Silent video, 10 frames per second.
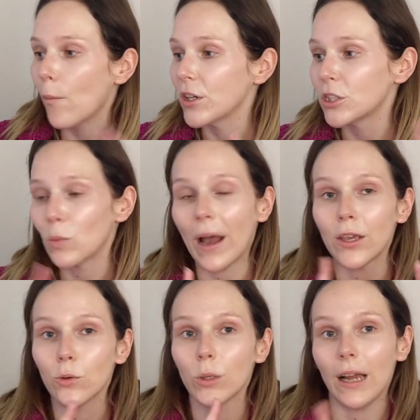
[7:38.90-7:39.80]
which is
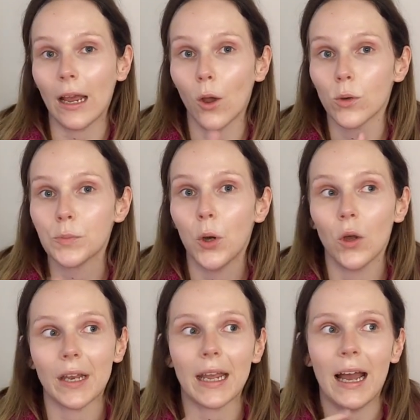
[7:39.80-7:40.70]
why usually I always put
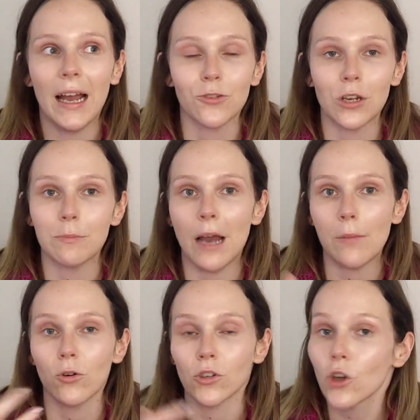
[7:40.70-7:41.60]
on like a hydrating
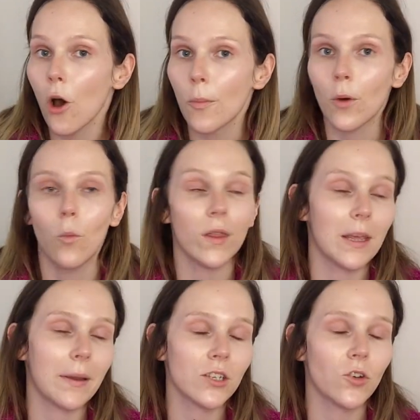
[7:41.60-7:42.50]
primer on top. Whether
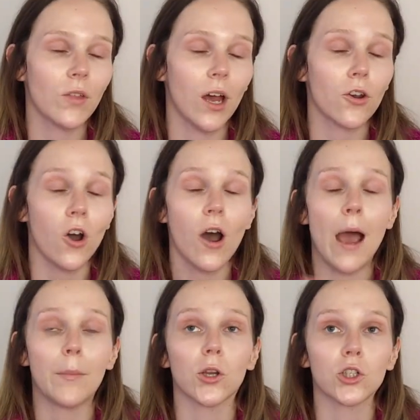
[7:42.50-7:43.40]
you're meant to do that or not,
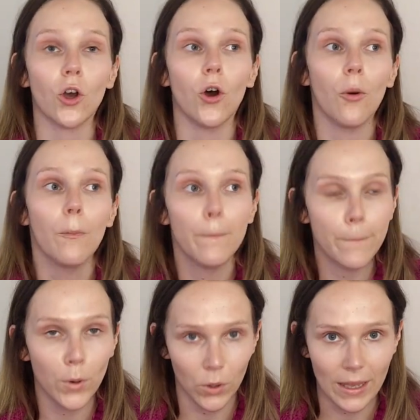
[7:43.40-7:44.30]
I'm not sure.
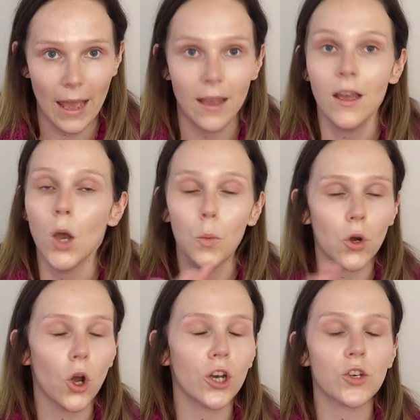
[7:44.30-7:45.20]
But yeah,
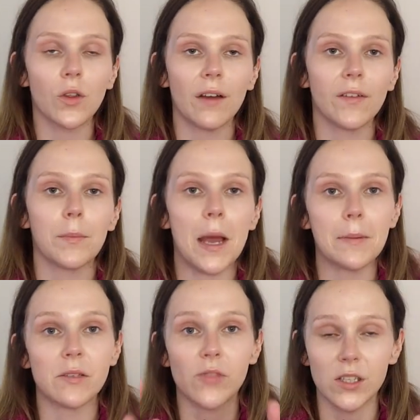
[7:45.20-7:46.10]
we're not going to do that for the
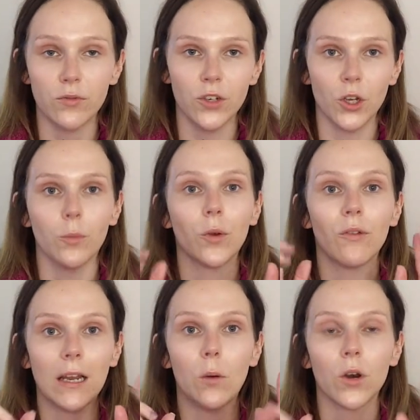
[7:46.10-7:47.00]
purpose of this video. We
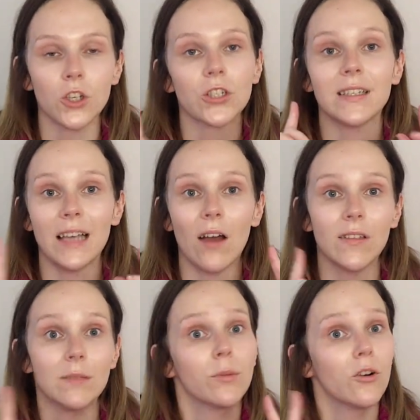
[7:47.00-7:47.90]
really want to just see how
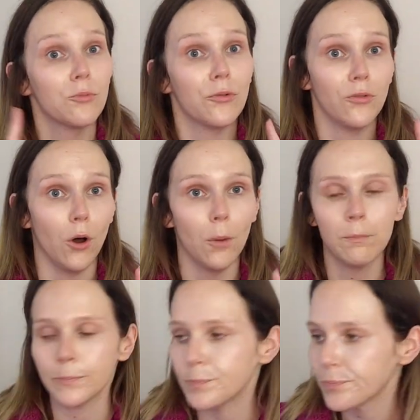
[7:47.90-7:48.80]
these both perform.